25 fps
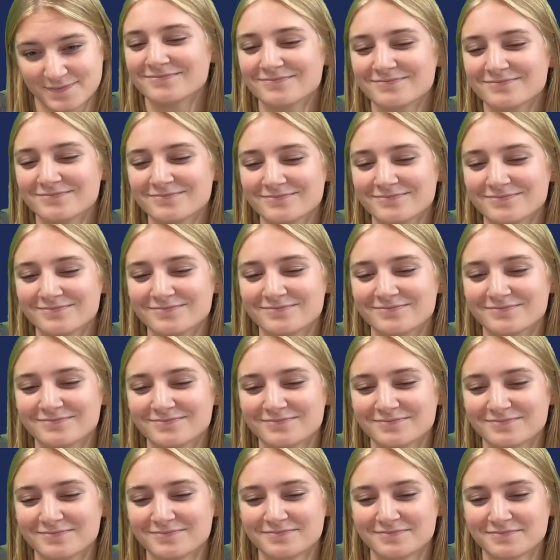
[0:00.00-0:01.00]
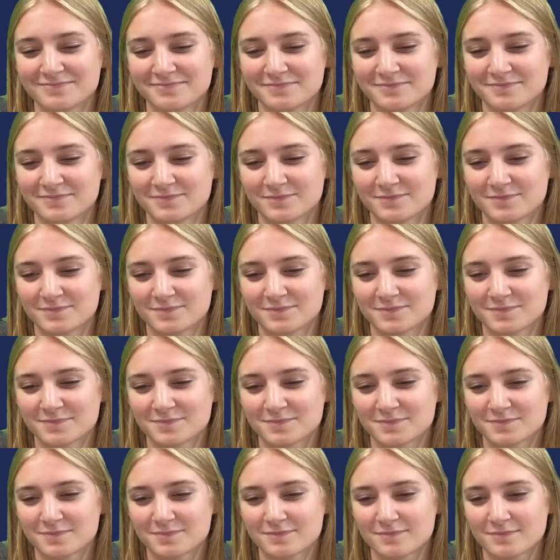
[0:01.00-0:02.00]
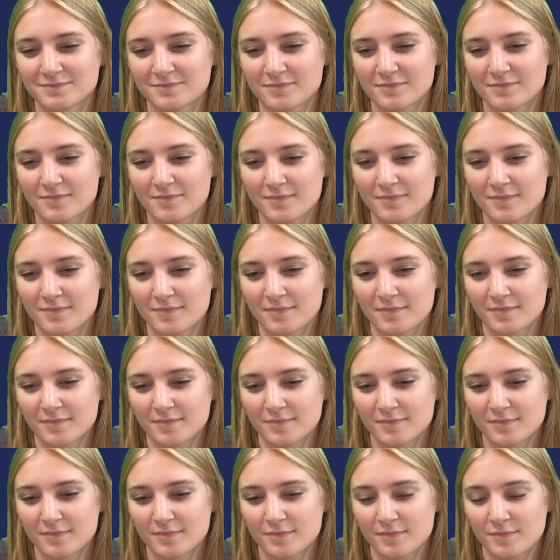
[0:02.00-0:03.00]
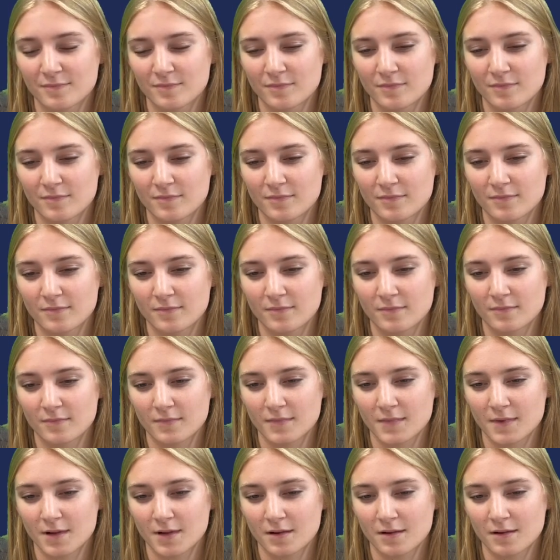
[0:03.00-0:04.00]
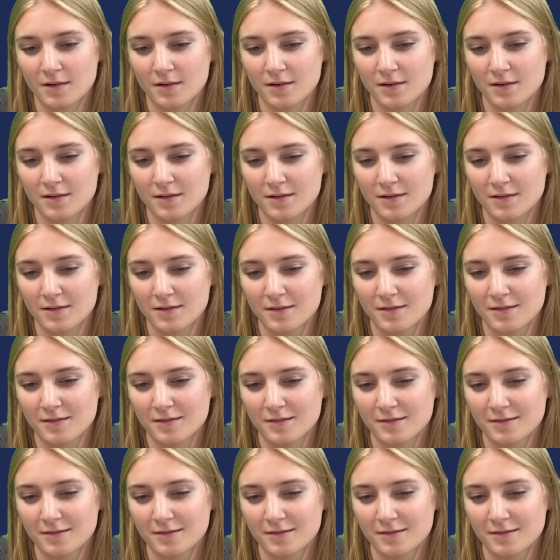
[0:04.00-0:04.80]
This person isn't speaking.